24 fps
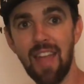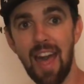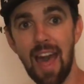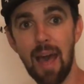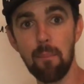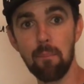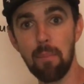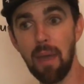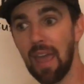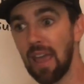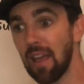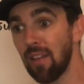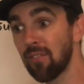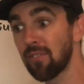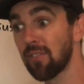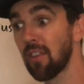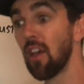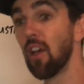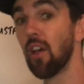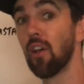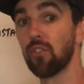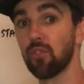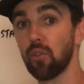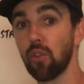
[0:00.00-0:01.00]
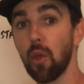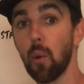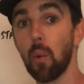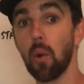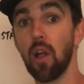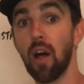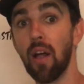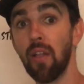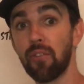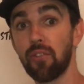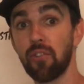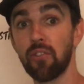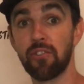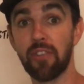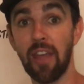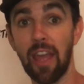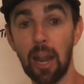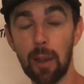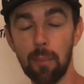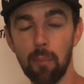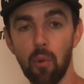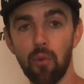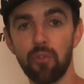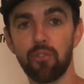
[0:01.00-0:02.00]
that pace, so they were
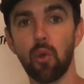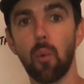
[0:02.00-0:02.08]
unsustainable.